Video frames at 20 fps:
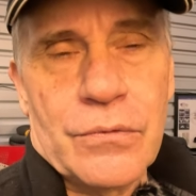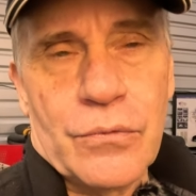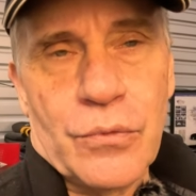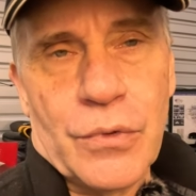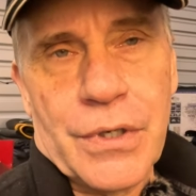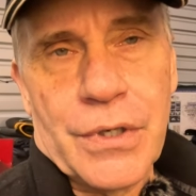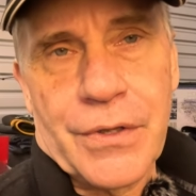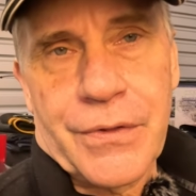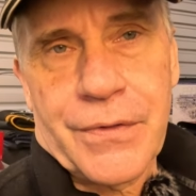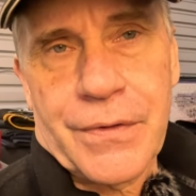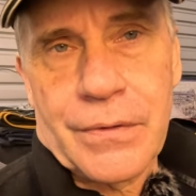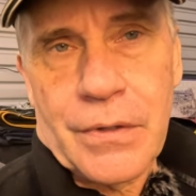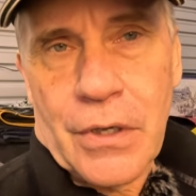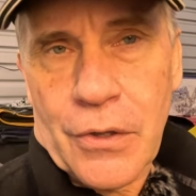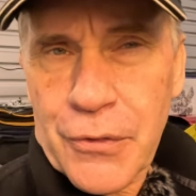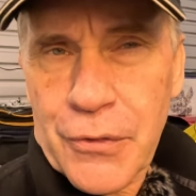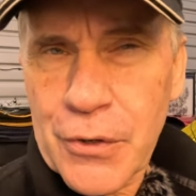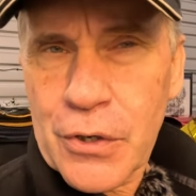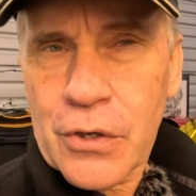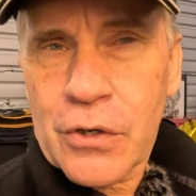with
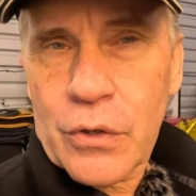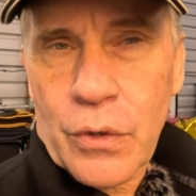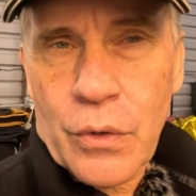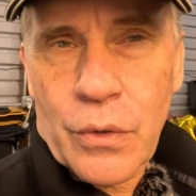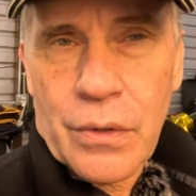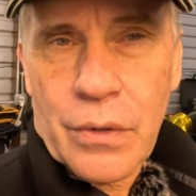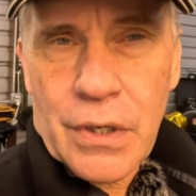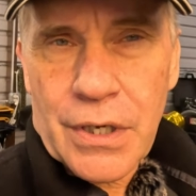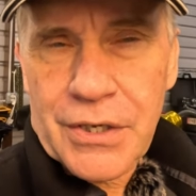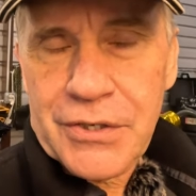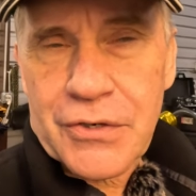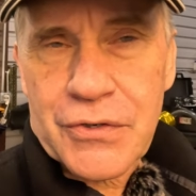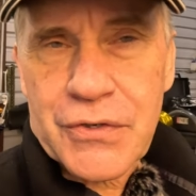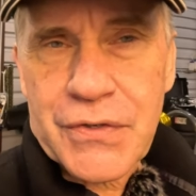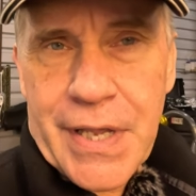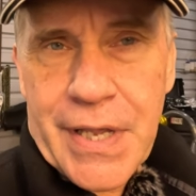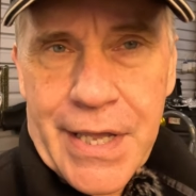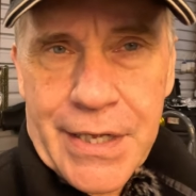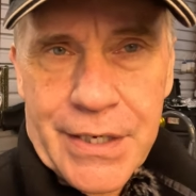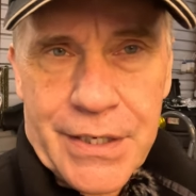a thorough
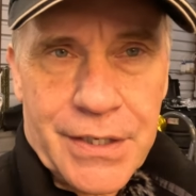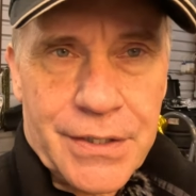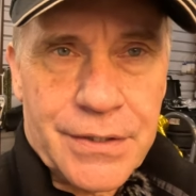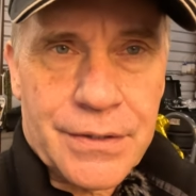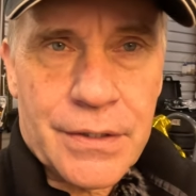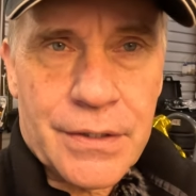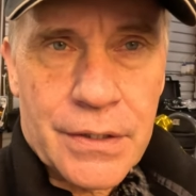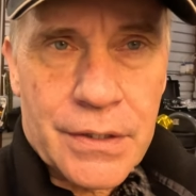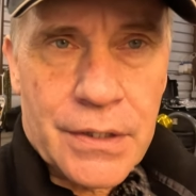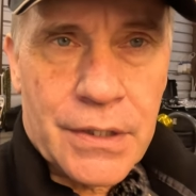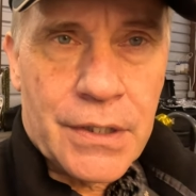understanding